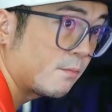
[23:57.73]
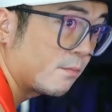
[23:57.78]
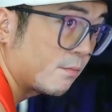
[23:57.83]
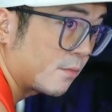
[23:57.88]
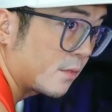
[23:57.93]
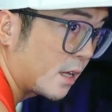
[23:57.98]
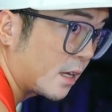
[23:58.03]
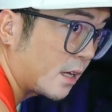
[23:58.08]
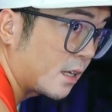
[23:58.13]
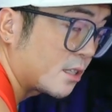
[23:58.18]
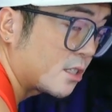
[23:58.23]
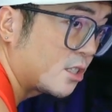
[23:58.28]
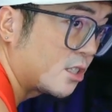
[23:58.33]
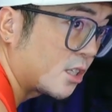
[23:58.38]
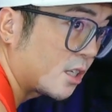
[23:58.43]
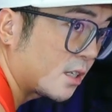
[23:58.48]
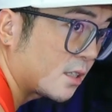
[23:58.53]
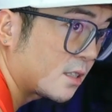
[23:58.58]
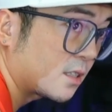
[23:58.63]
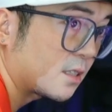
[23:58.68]
Like, it's
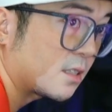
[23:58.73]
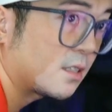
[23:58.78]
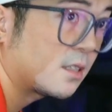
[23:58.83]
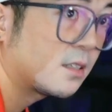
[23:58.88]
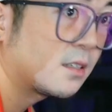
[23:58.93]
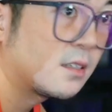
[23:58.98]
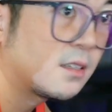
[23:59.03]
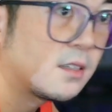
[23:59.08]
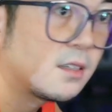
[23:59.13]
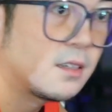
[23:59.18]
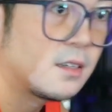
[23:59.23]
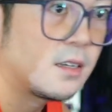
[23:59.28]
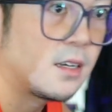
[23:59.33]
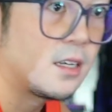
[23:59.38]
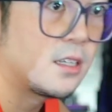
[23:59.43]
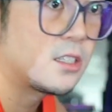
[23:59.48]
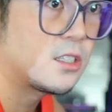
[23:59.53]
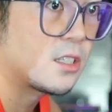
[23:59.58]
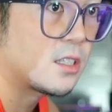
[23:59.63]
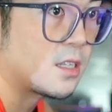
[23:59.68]
just
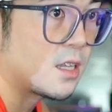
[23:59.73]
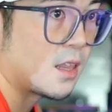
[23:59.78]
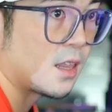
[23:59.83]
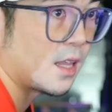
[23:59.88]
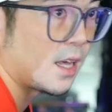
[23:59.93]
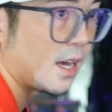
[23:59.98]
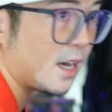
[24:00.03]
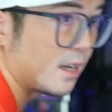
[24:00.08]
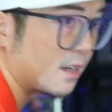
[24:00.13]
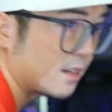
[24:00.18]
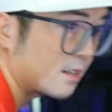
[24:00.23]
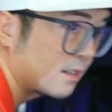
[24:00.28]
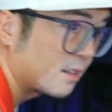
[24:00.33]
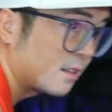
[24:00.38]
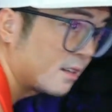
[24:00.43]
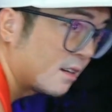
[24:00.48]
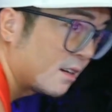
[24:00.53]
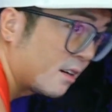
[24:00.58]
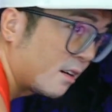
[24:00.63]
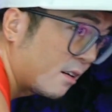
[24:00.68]
that
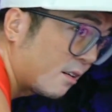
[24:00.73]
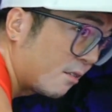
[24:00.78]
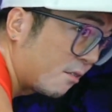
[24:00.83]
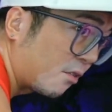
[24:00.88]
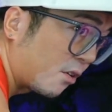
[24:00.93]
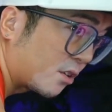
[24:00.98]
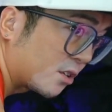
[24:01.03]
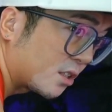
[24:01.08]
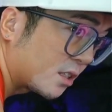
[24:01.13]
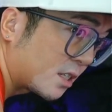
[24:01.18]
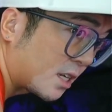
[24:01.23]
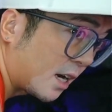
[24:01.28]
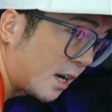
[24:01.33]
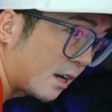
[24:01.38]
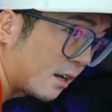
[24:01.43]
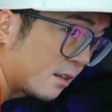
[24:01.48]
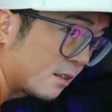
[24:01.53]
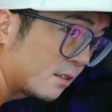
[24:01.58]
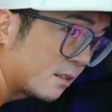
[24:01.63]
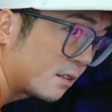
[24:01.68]

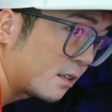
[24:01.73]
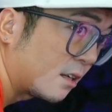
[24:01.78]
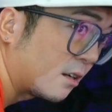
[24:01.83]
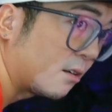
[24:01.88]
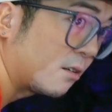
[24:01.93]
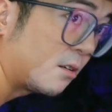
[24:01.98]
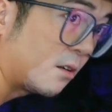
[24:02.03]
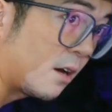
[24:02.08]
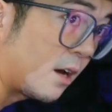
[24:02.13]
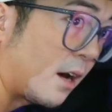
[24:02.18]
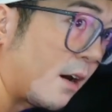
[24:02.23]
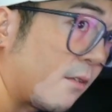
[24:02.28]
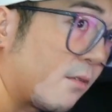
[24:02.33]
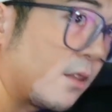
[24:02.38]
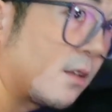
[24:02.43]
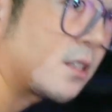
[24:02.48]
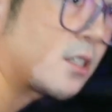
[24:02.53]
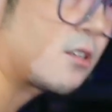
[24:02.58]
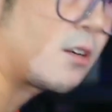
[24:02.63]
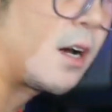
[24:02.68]
versatile. You know, you have
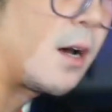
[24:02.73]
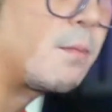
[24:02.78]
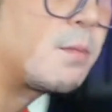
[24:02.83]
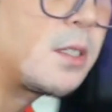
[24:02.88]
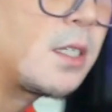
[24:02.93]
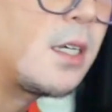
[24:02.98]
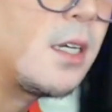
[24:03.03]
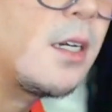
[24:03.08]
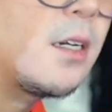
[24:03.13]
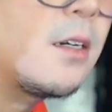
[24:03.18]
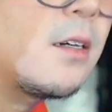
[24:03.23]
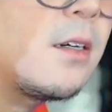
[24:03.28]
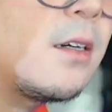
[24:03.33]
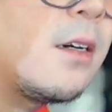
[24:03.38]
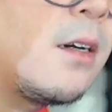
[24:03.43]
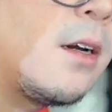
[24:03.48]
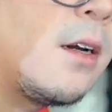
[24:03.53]
the straps here,